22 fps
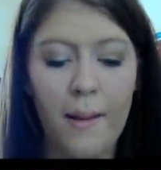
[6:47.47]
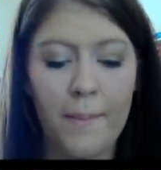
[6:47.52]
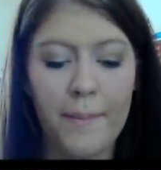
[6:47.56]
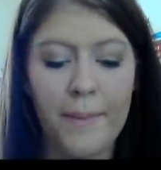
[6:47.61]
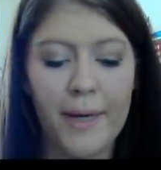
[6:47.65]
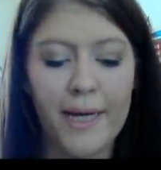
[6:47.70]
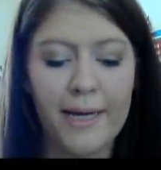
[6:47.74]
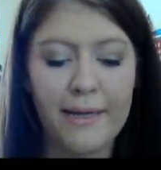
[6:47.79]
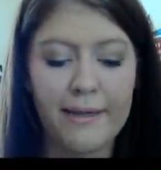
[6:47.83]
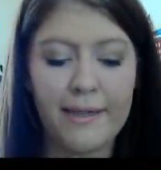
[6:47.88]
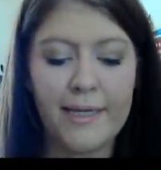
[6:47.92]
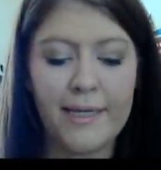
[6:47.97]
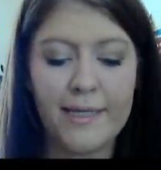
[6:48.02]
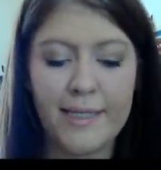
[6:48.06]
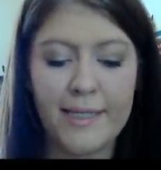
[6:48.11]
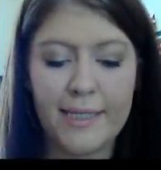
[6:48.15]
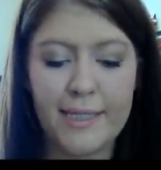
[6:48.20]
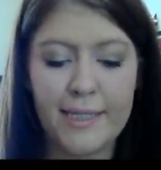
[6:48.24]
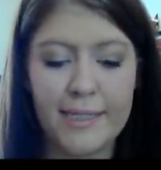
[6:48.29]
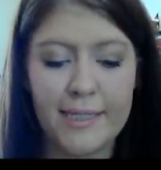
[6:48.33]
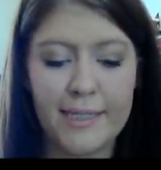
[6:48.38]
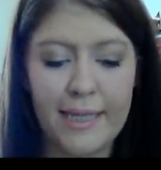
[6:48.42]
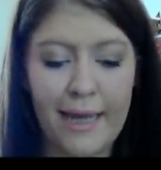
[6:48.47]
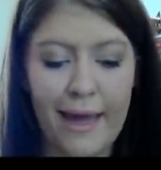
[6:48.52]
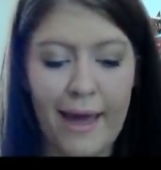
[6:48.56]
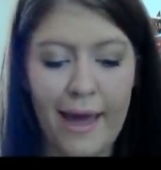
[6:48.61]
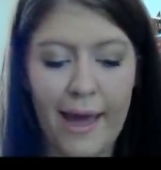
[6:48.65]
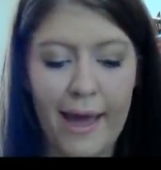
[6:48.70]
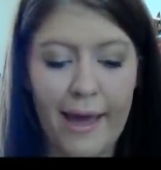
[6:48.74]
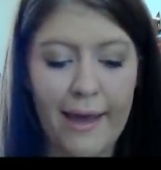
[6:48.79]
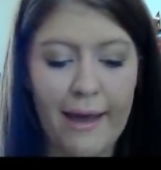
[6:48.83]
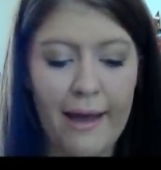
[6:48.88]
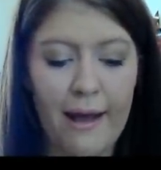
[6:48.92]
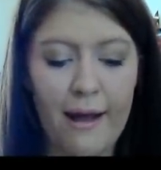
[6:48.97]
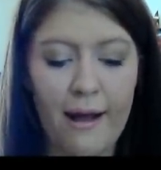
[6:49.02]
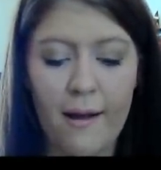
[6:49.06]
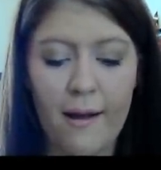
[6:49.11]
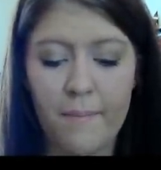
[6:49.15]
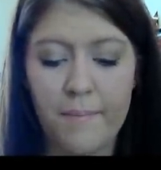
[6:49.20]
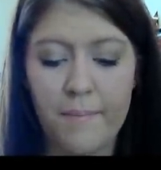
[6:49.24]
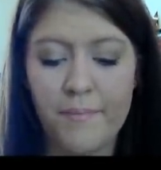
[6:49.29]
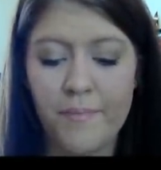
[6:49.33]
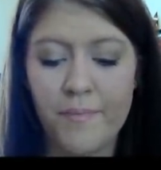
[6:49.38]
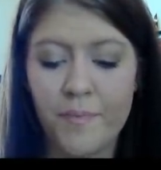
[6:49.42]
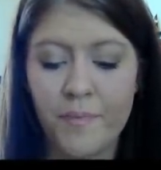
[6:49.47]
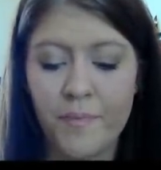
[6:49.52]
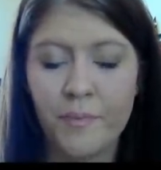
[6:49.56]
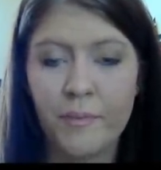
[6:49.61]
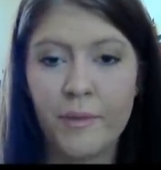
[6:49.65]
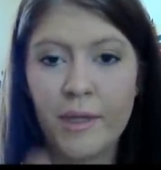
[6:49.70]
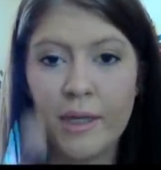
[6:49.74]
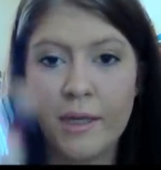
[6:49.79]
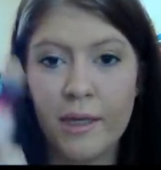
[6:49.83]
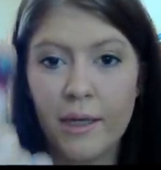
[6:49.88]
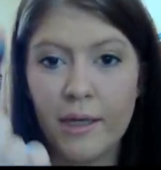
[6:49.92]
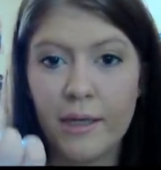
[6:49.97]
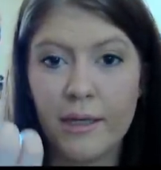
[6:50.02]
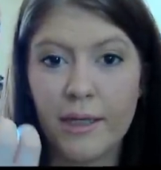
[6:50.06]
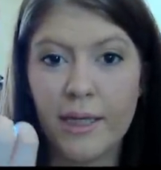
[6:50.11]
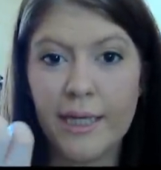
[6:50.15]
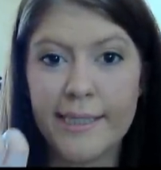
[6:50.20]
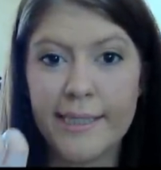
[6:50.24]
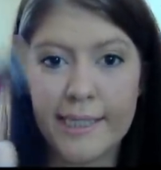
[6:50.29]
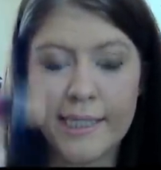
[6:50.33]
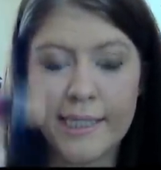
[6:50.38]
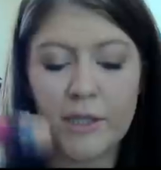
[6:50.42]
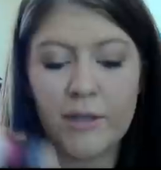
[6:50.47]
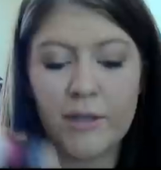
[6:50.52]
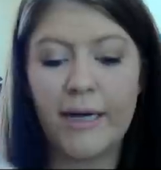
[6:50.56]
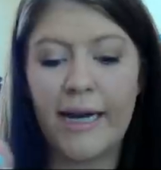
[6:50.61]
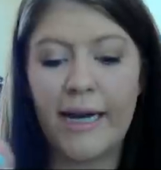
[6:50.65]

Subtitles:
But this is a concealer